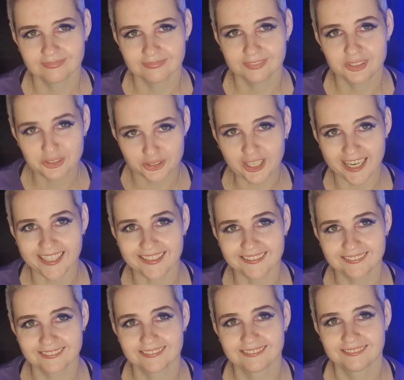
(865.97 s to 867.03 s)
You're great.
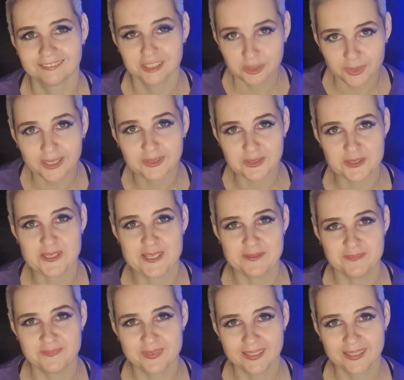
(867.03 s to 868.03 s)
You are awesome.